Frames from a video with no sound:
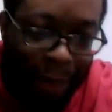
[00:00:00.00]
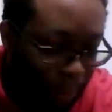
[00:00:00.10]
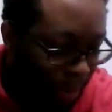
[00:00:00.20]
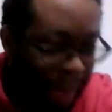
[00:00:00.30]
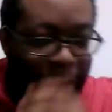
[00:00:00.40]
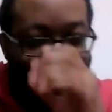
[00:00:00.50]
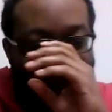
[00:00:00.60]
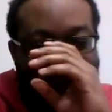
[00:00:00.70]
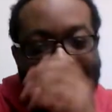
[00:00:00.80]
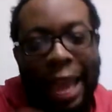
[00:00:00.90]
No, I'm just
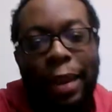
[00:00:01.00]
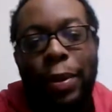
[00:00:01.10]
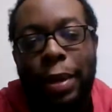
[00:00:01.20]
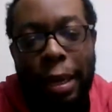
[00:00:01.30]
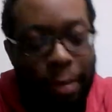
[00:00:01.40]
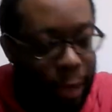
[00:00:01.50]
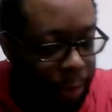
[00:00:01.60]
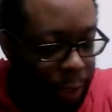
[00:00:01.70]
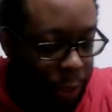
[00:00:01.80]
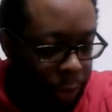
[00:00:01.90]
playing. I ain't doing that, but
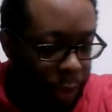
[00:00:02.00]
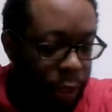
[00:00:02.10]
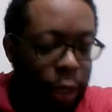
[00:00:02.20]
I'm just joking.